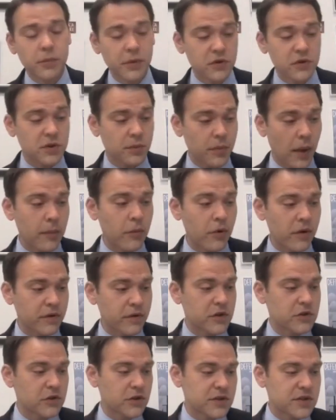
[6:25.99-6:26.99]
He was a member of the
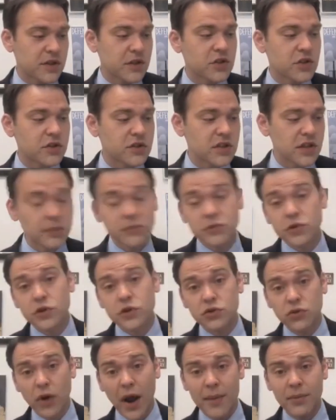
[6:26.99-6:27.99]
transition team. To
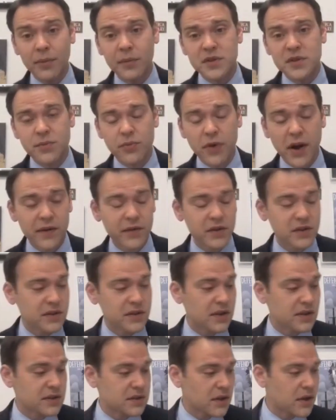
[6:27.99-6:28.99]
describe him as a private
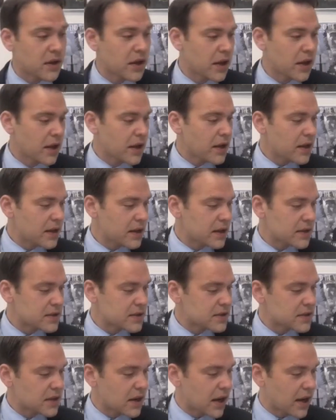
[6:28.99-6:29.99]
citizen
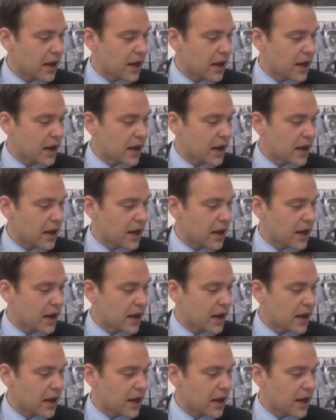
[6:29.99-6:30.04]
is